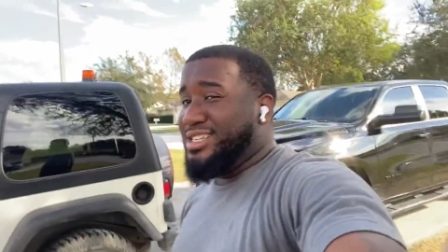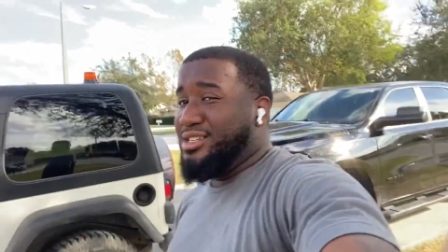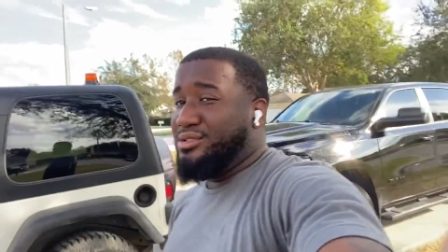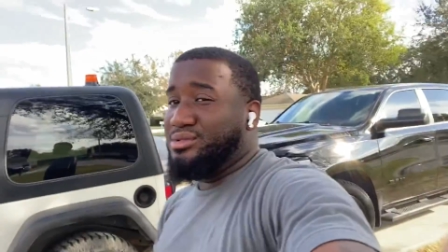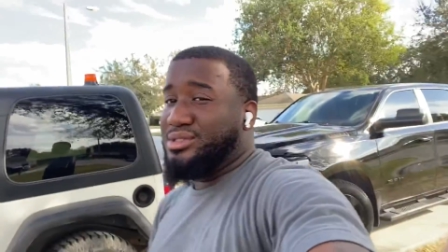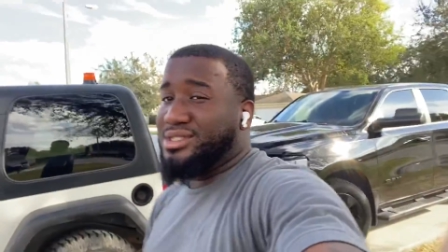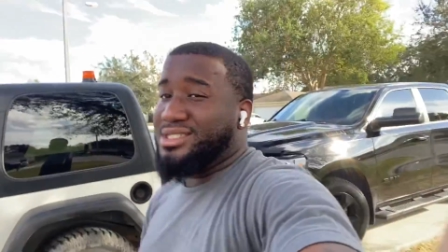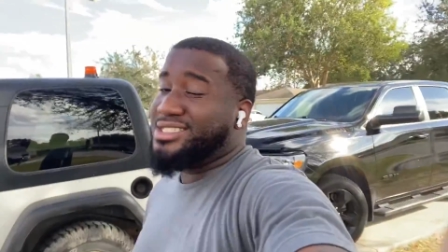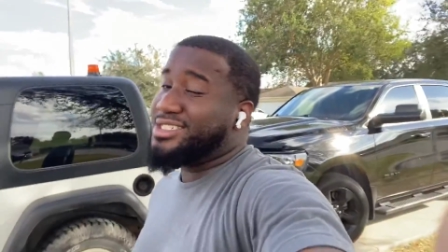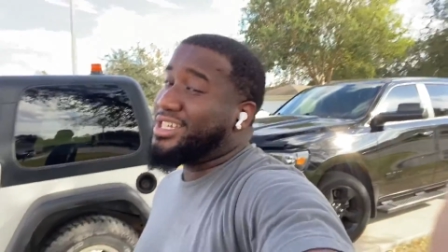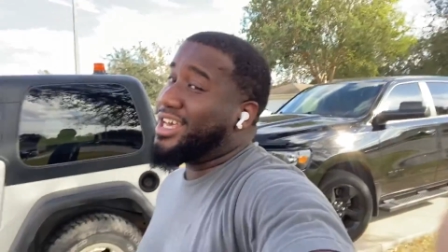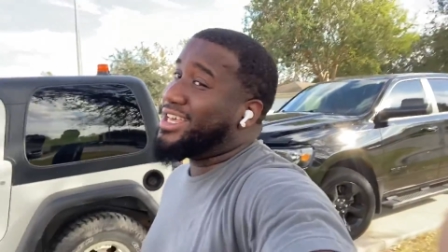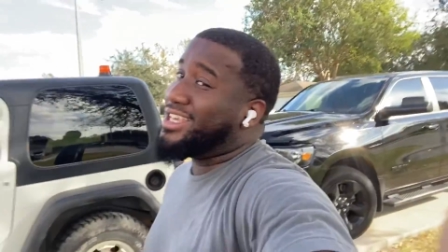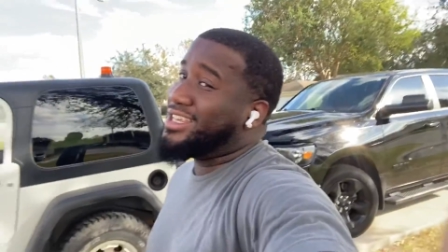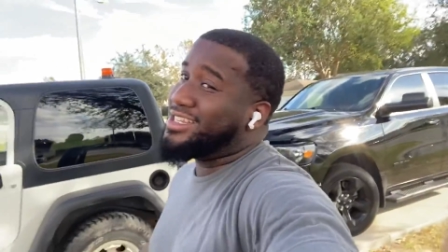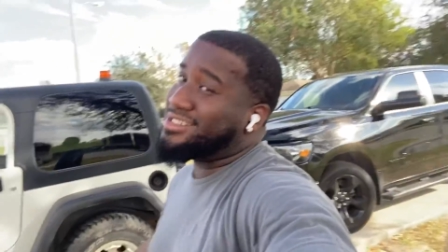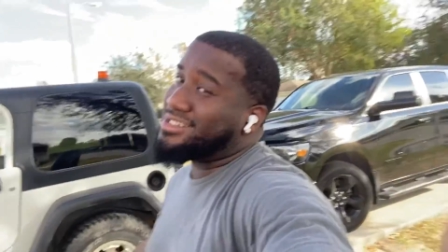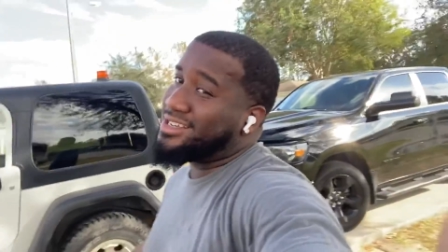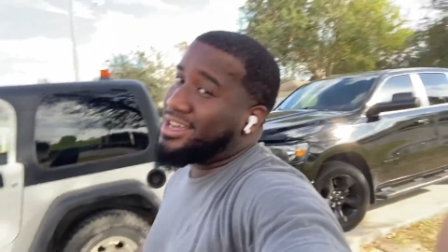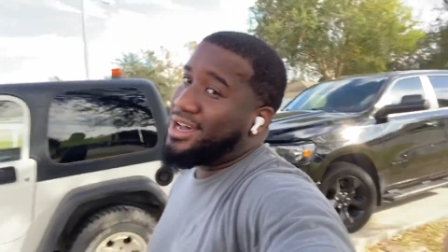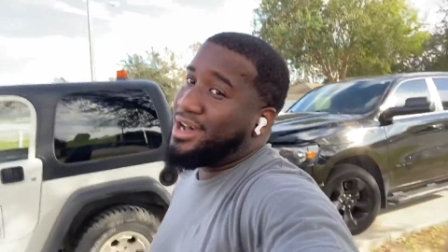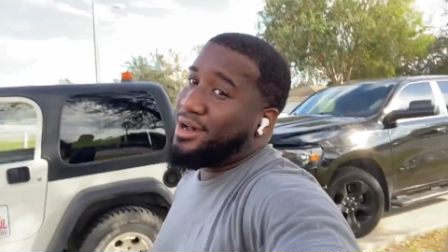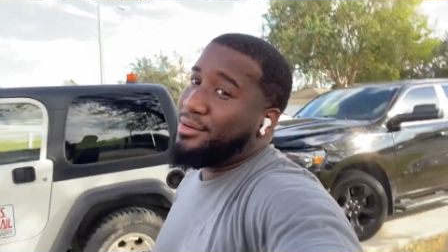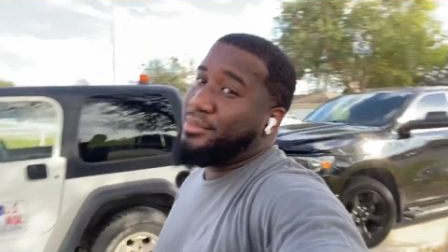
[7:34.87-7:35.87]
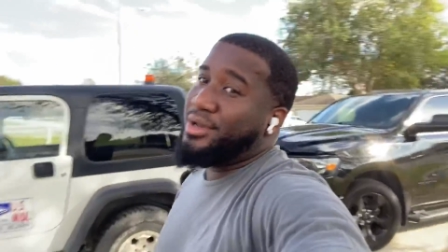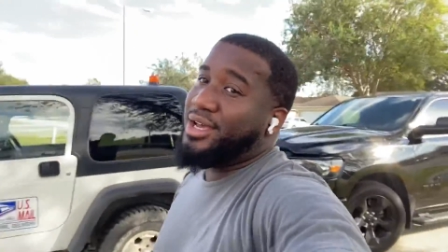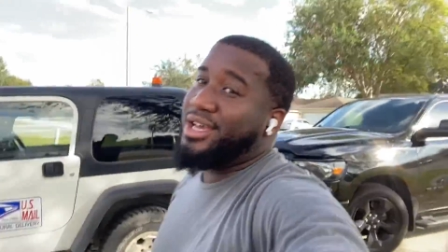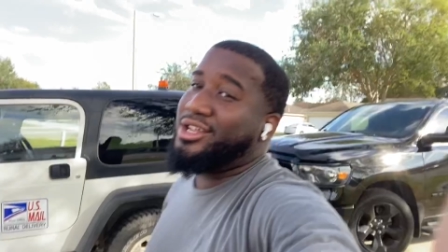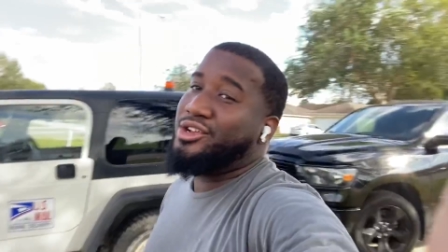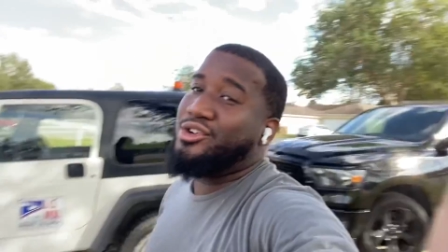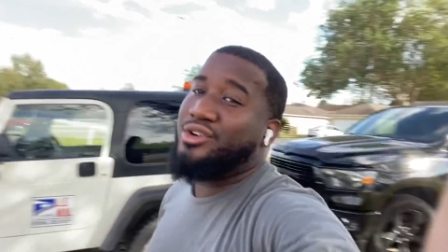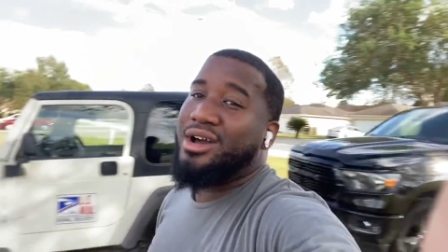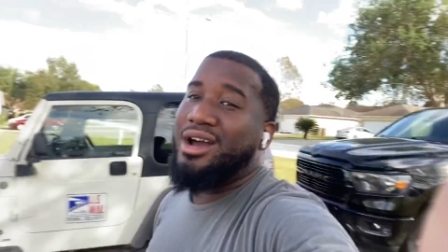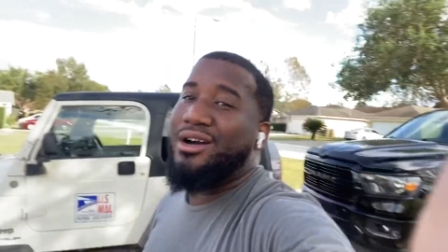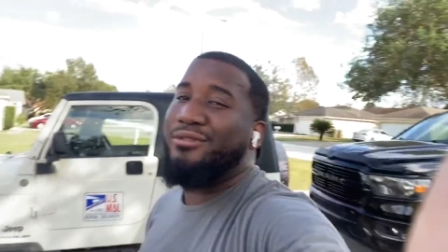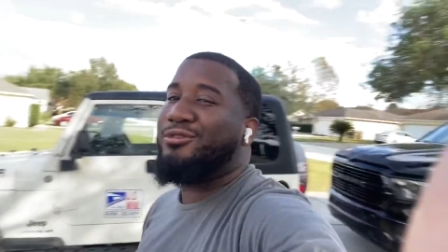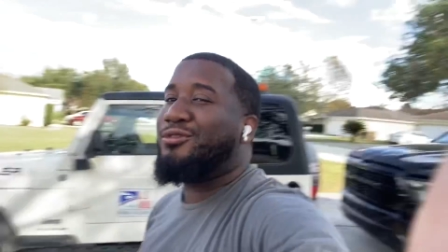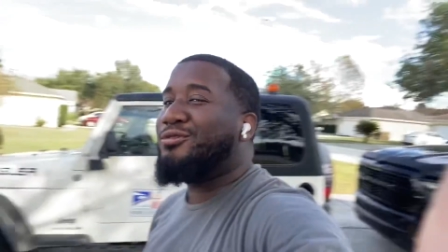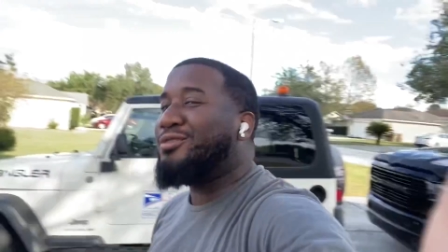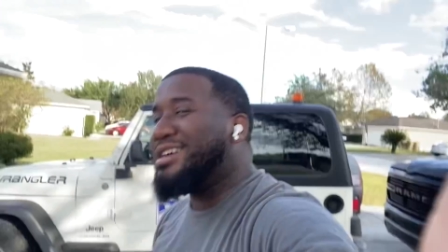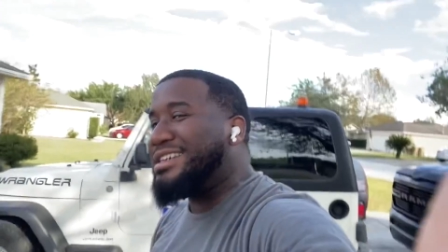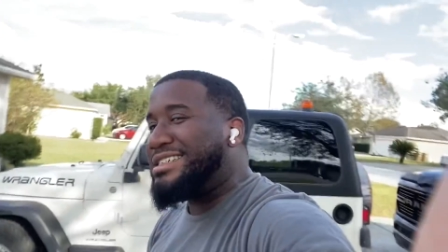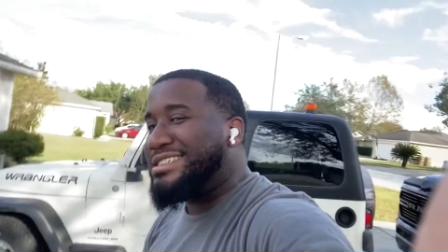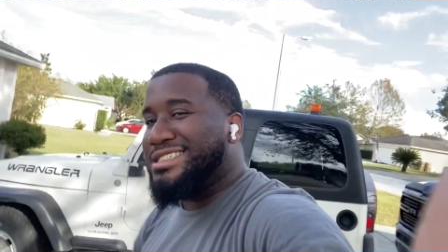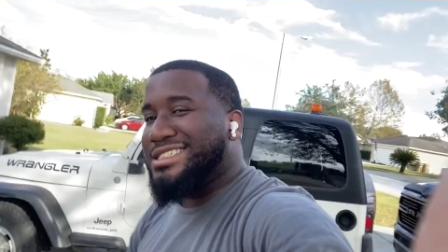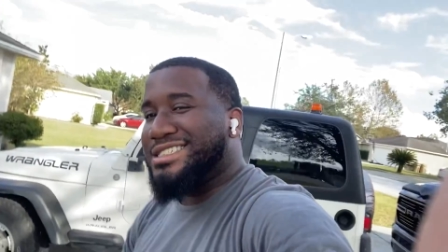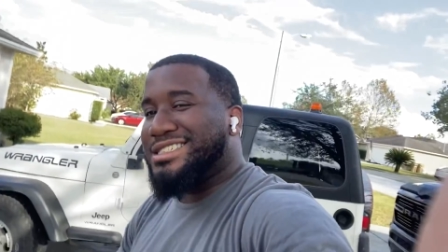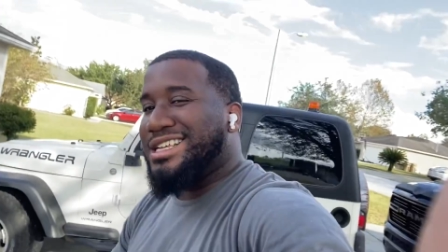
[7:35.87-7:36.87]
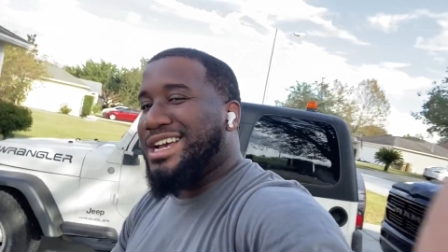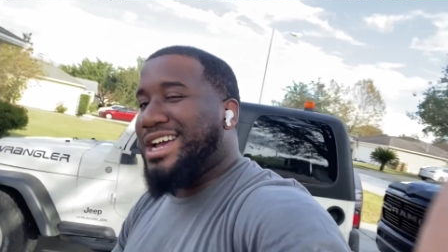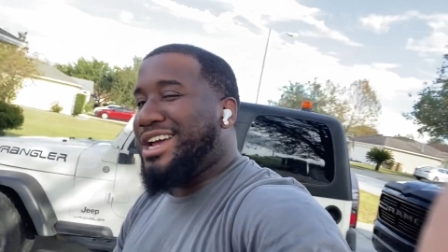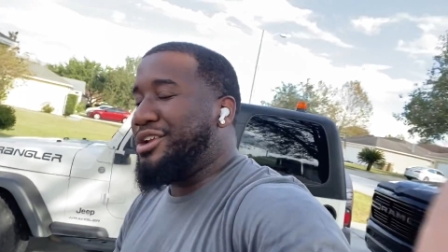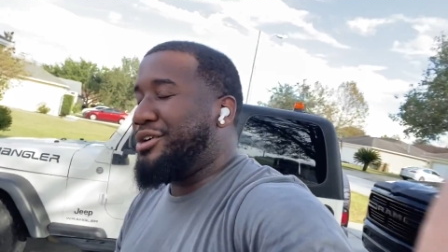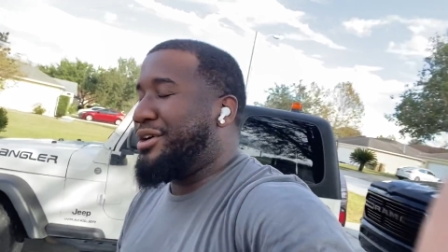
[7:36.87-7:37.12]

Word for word: you just take your time, man. Don't ever rush anything.